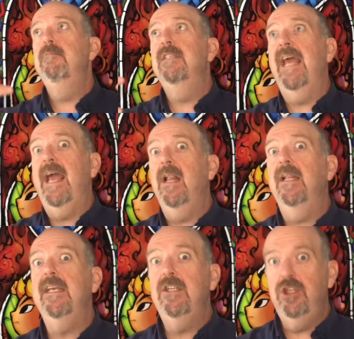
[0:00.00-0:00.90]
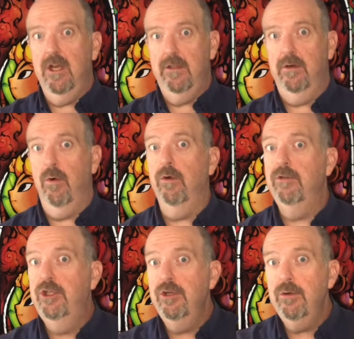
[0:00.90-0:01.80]
tell each other or
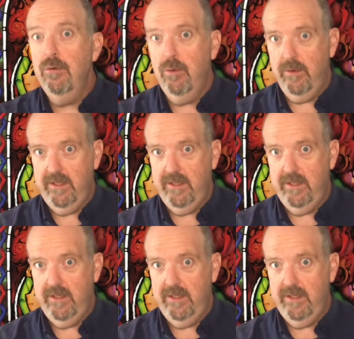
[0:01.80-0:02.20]
do with